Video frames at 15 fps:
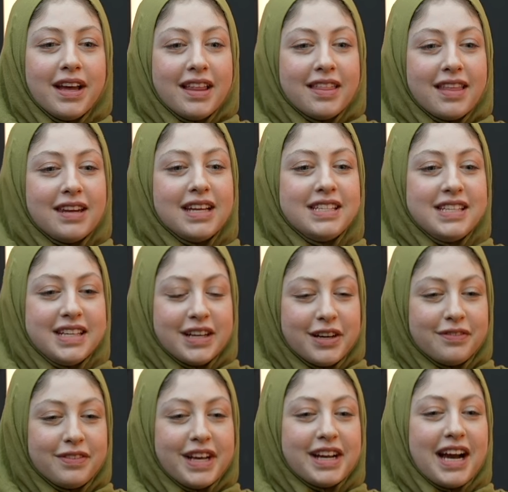that idea
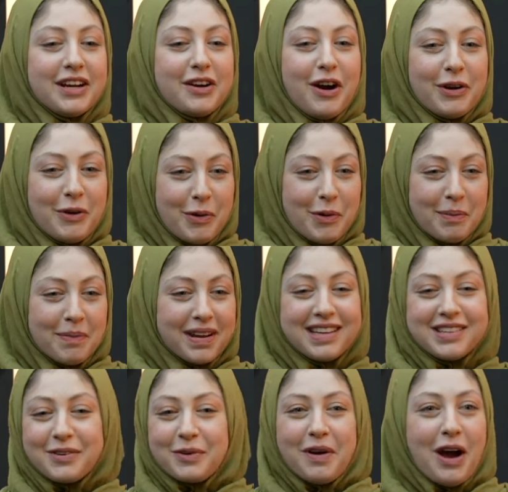of like I got home, but I
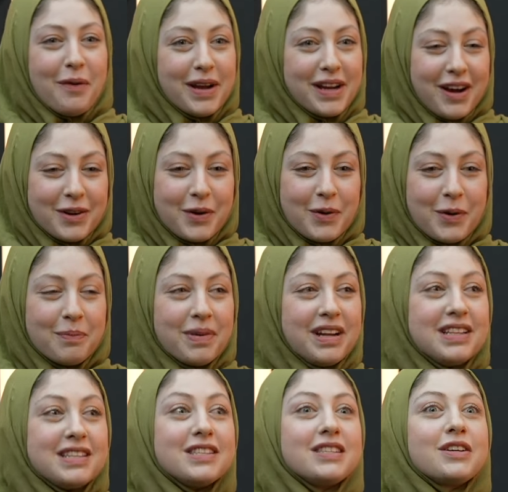don't know how I got home, but
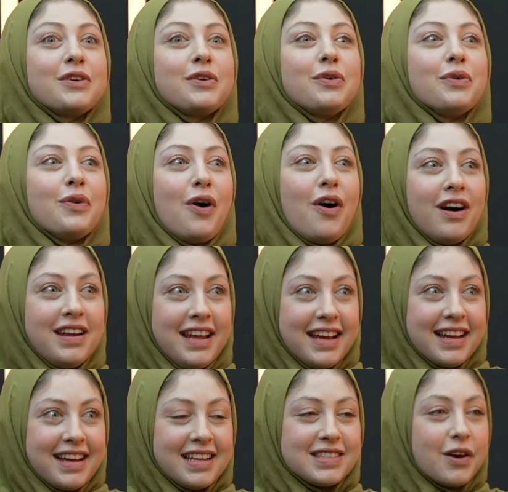it's chronic.
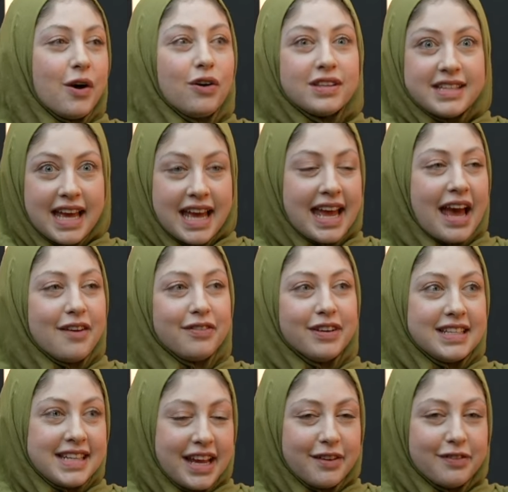It's all day, every
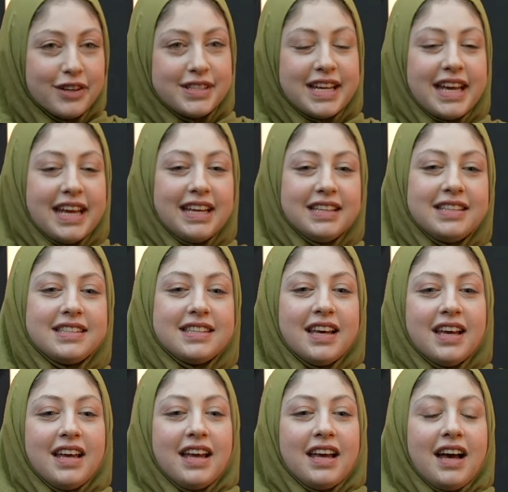day for days.
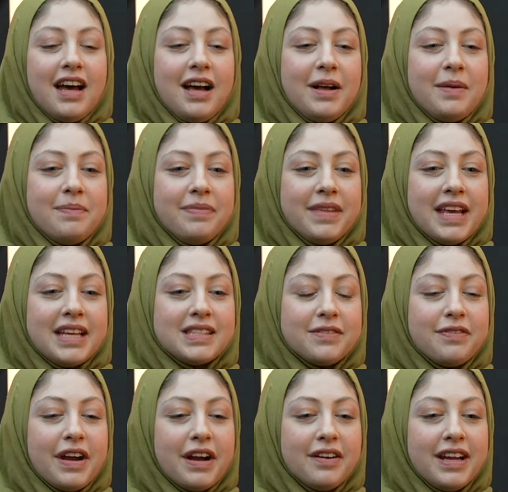Um, it's
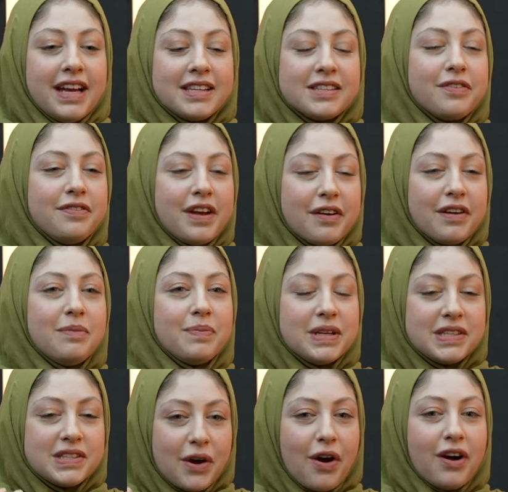very, it's a very
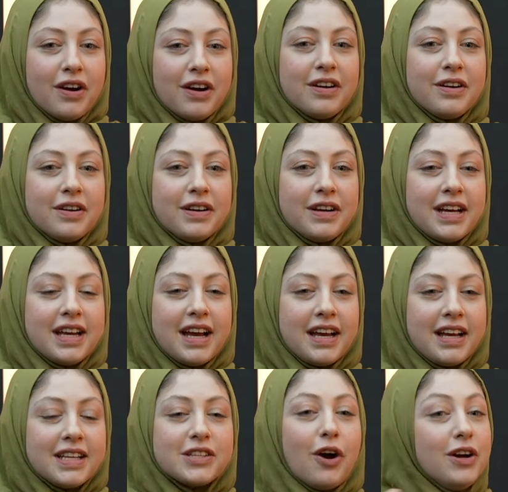bizarre.
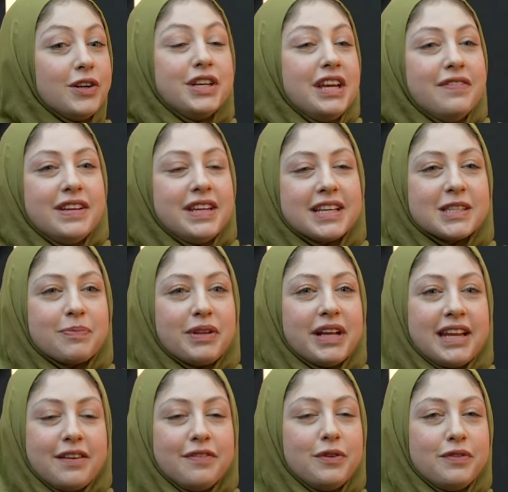It's hard to even
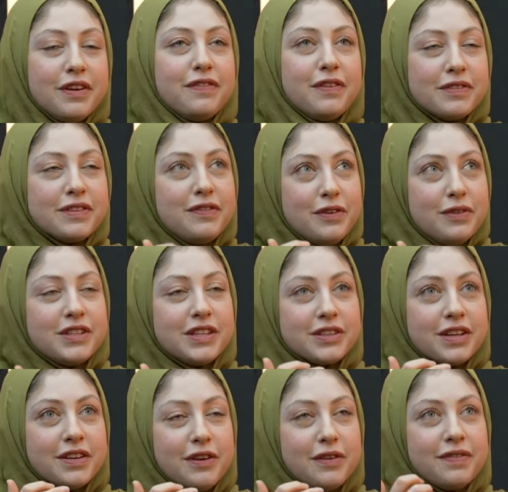explain. If you, if you, if you,
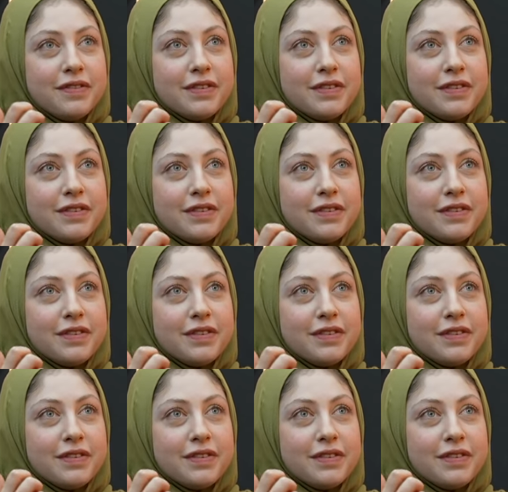if you've